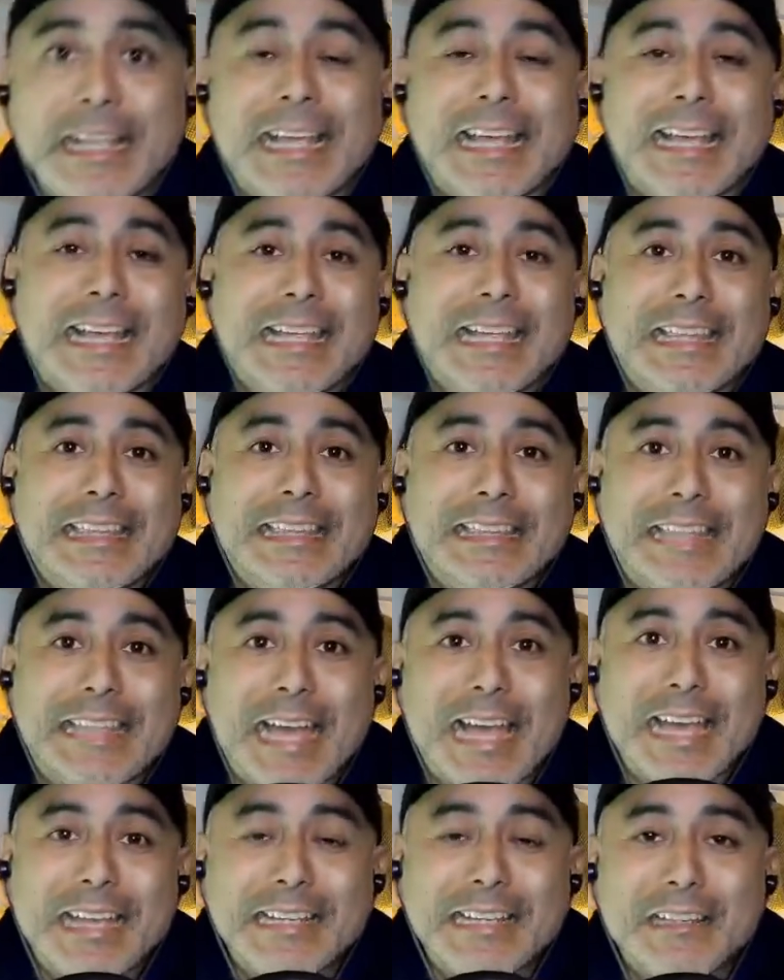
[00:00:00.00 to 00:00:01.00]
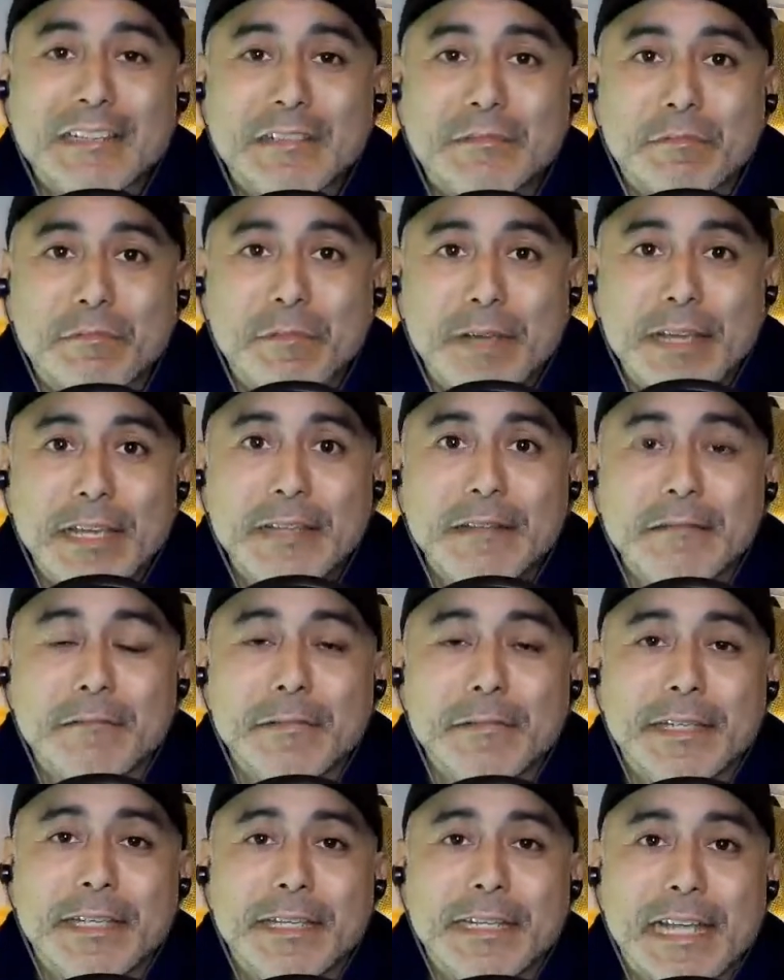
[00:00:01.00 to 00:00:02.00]
And that is when
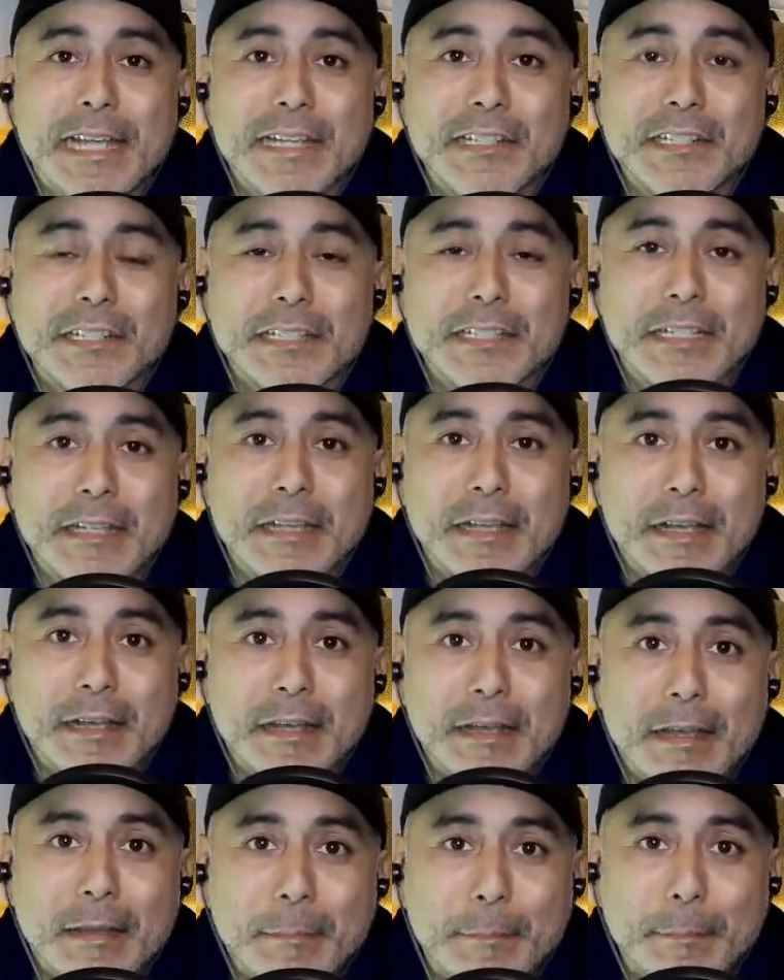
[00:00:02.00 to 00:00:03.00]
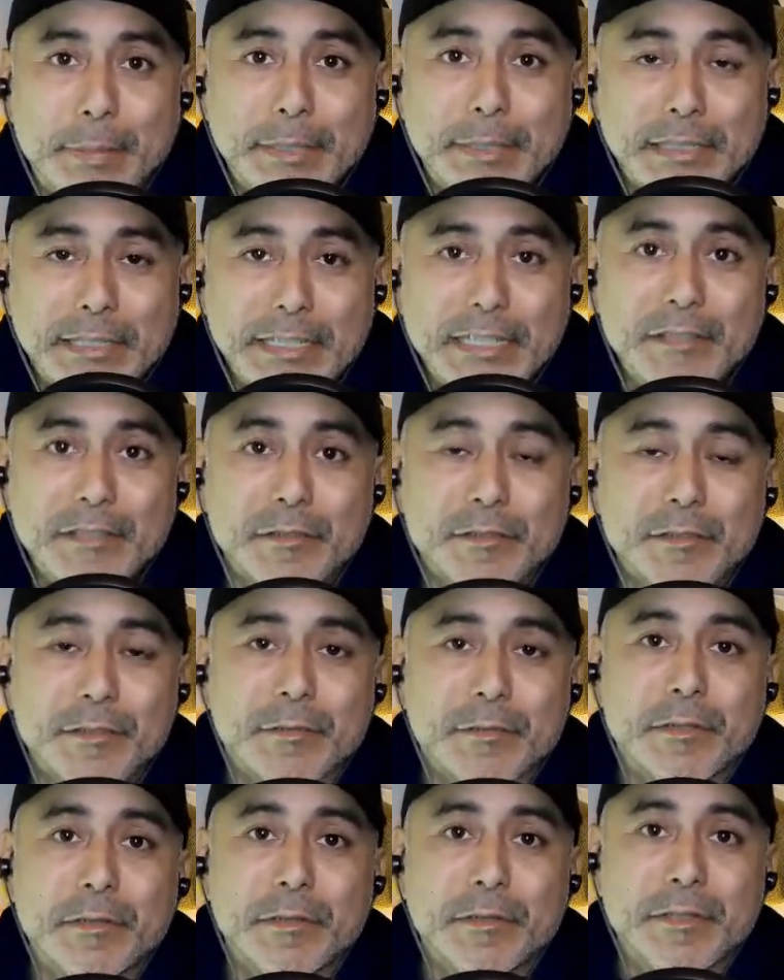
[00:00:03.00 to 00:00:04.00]
we can actually play those
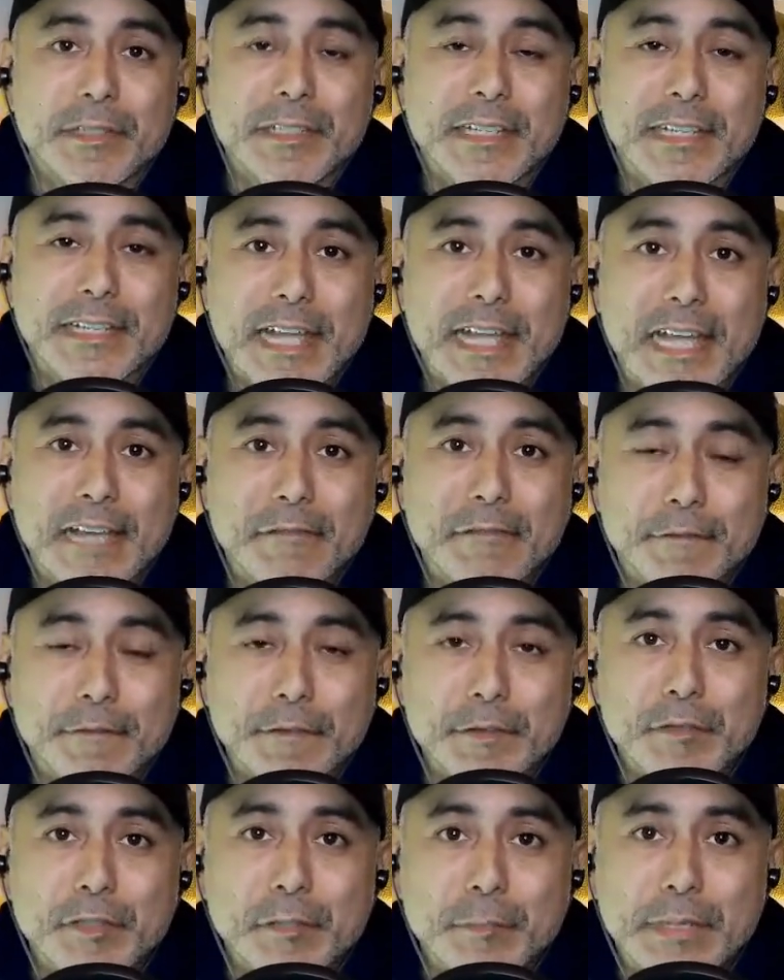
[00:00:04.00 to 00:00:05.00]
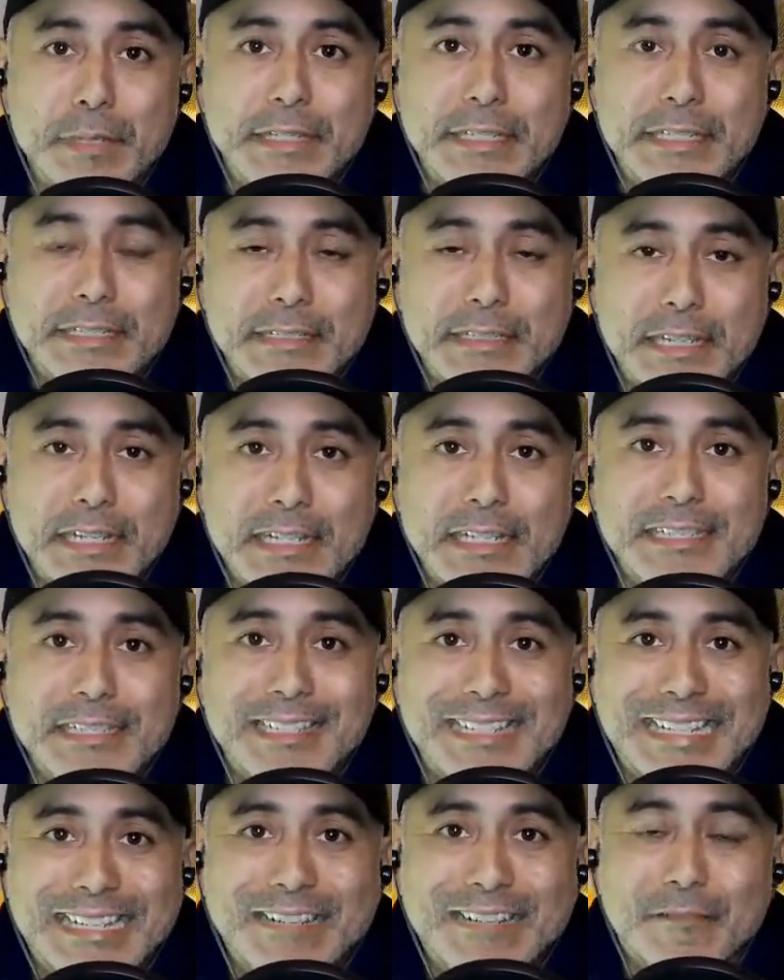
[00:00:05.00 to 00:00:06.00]
roles and have a few speaking lines
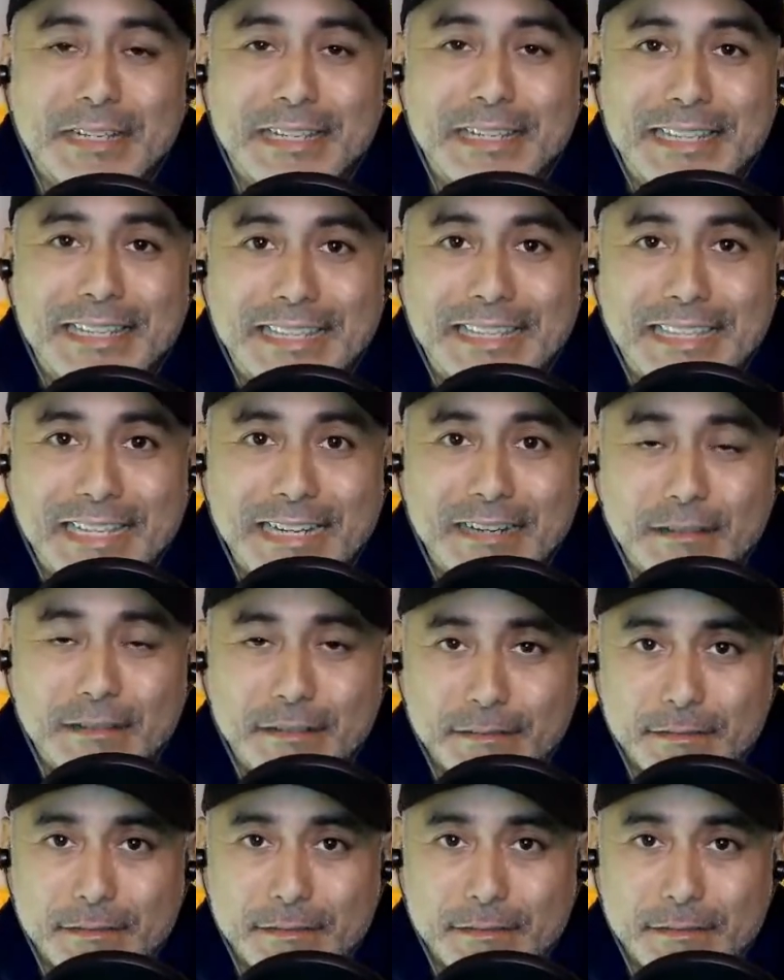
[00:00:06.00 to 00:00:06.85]
here and there.